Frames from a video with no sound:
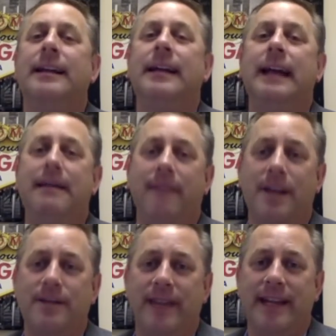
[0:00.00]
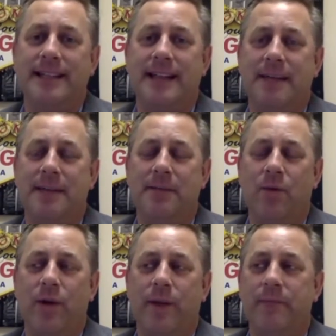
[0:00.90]
in Las Vegas time in the
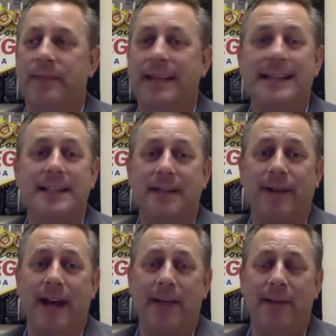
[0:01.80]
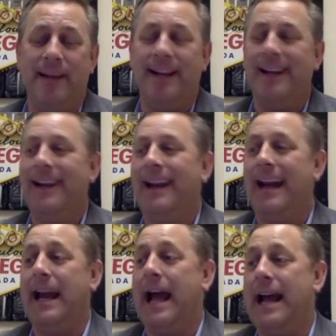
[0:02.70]
morning. That's never happened.
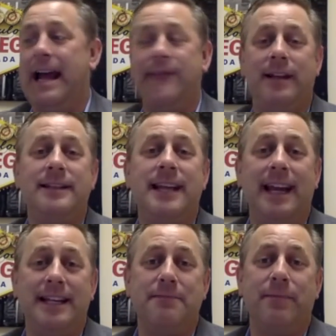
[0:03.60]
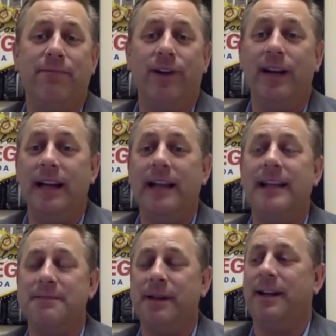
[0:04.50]
And I have to say it really
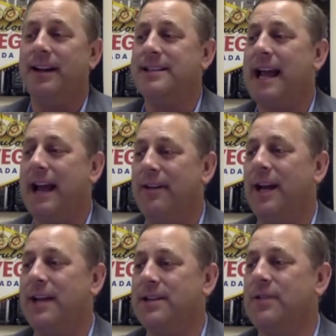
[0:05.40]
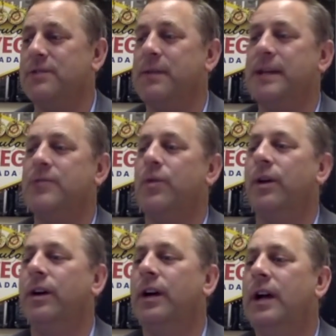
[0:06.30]
is because how nice those beds were.
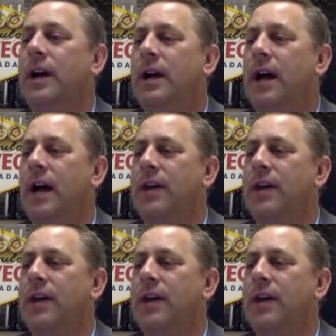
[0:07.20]
The